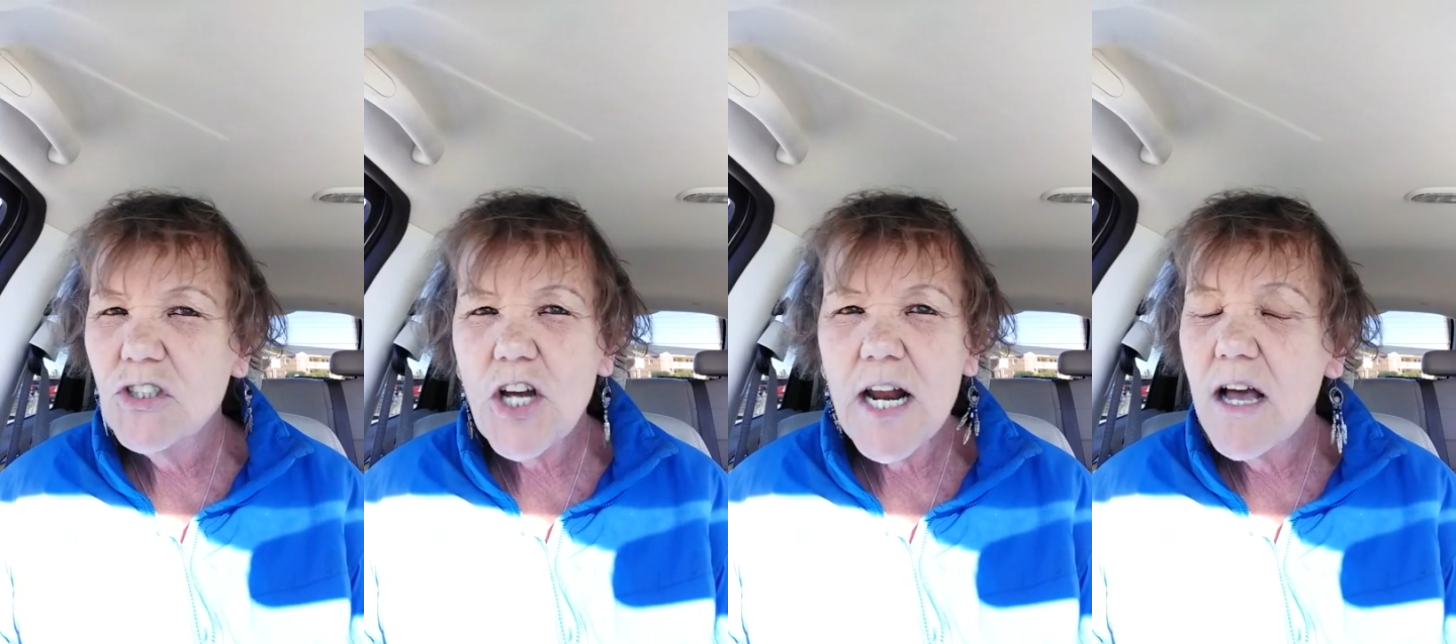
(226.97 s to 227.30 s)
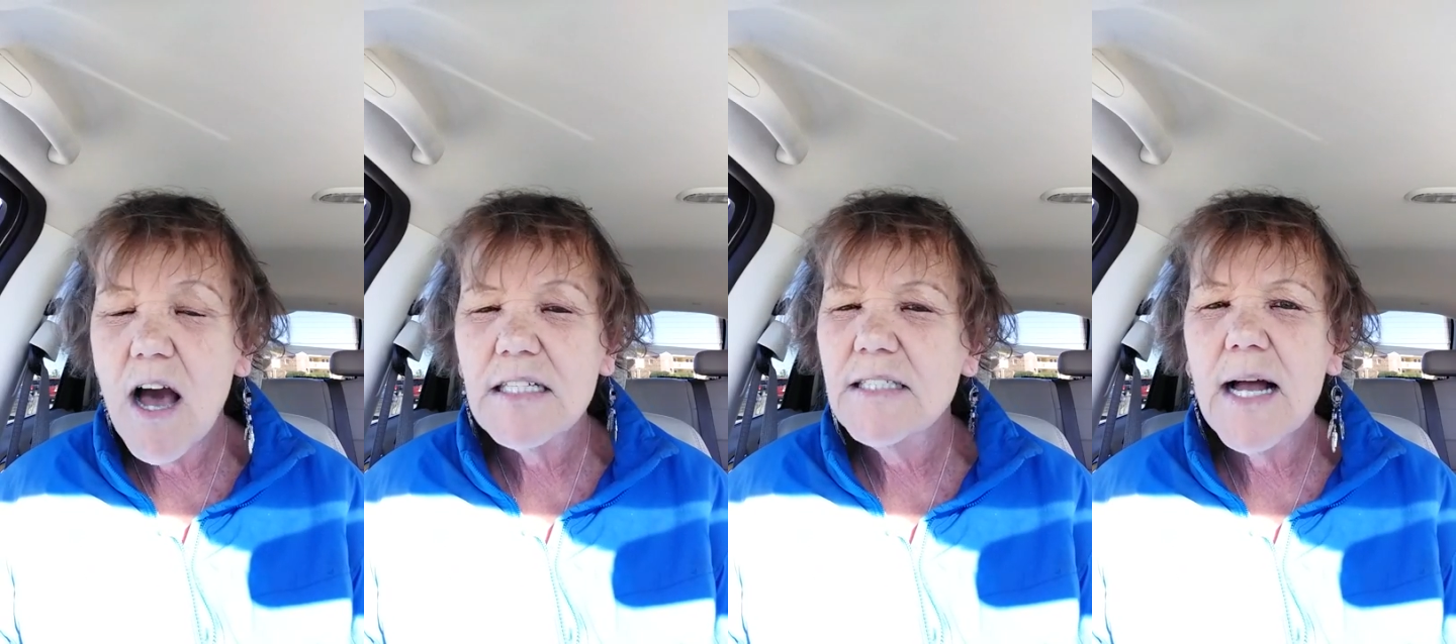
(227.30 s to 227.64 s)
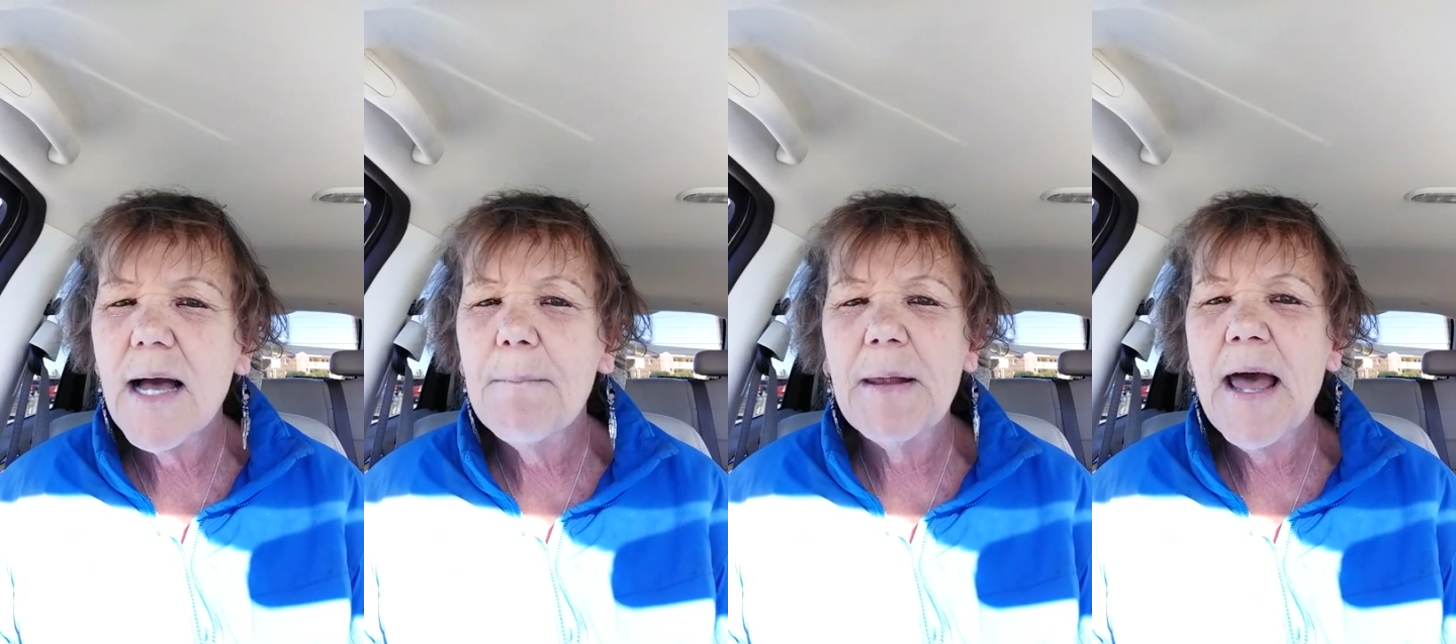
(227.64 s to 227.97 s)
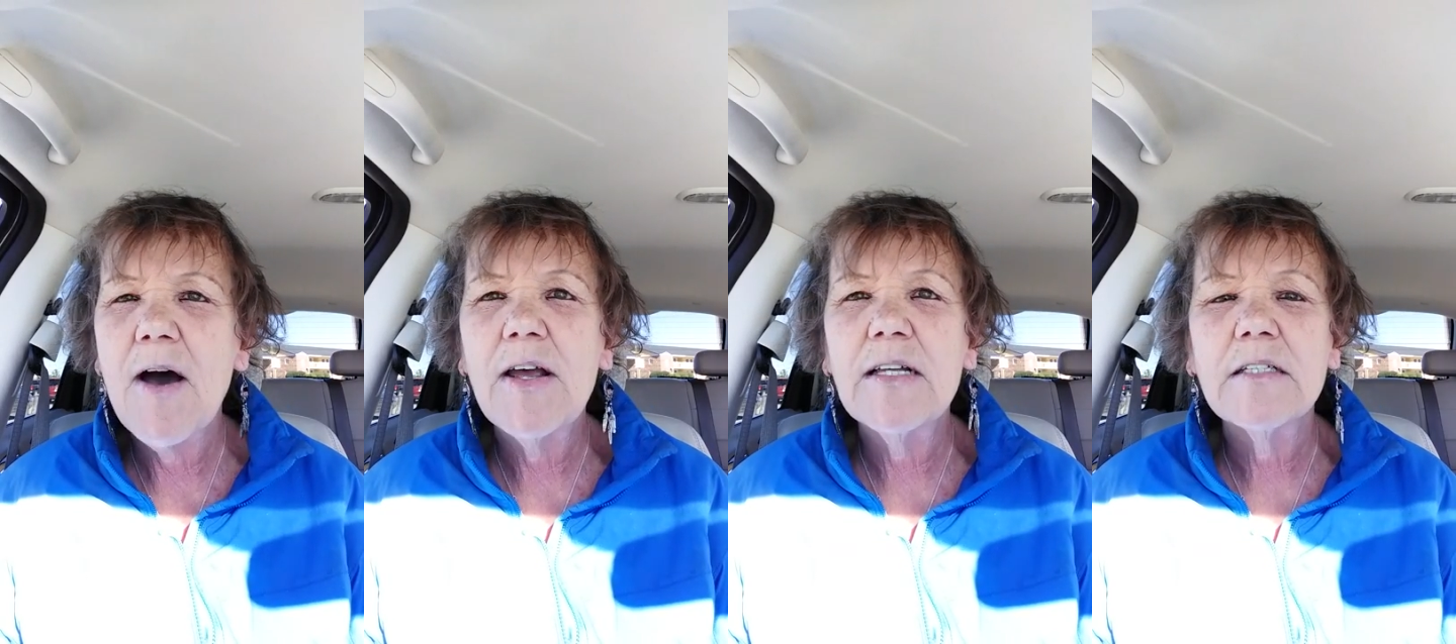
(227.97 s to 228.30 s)
John of God is not coming
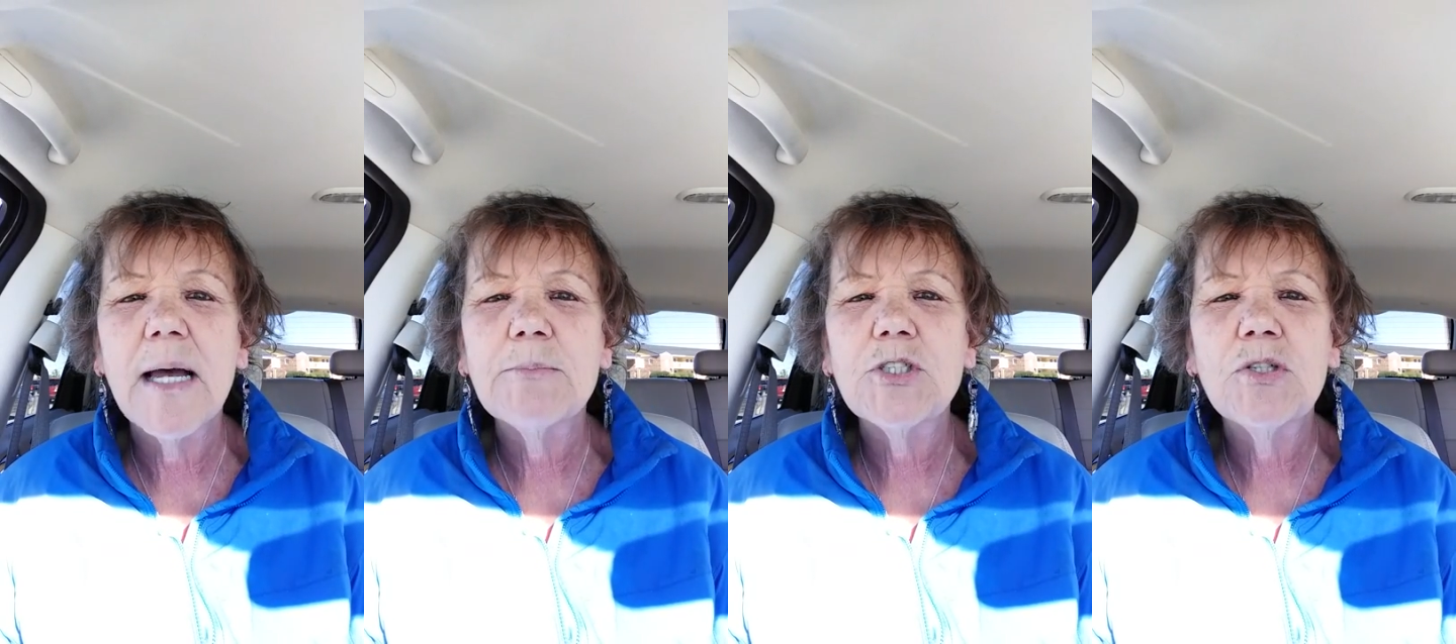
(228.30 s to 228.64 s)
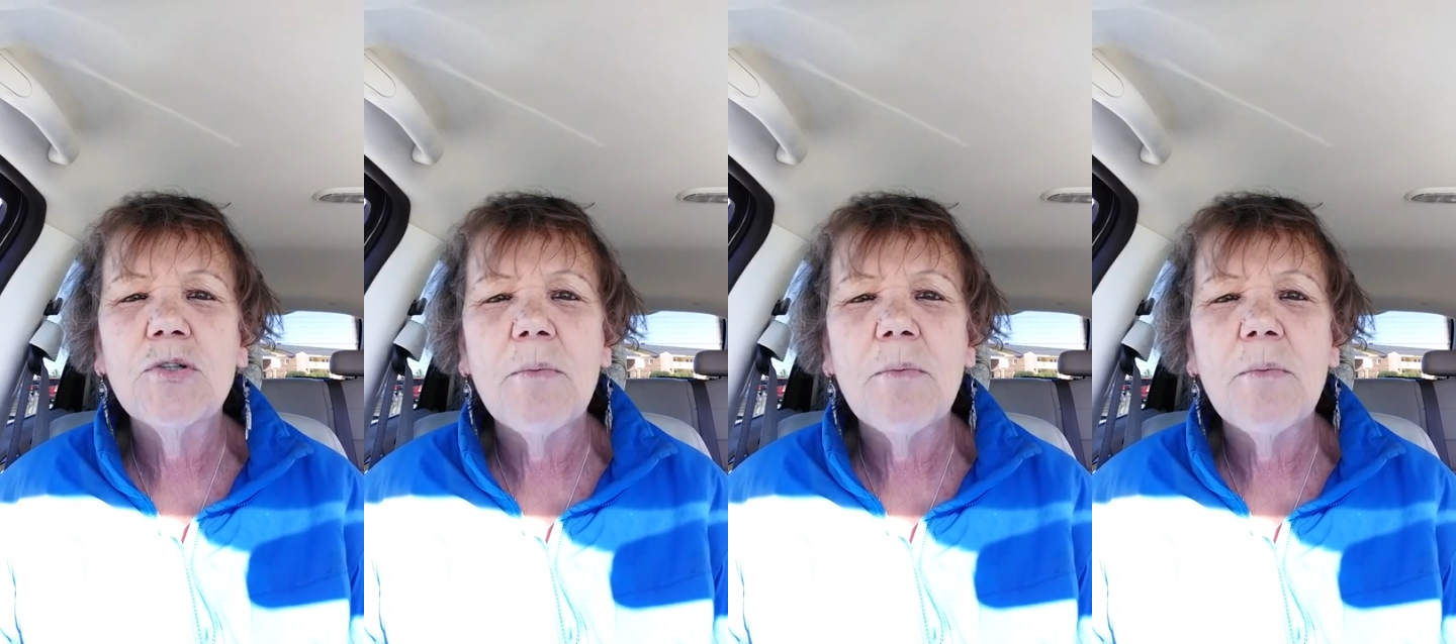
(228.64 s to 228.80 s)
out anytime soon,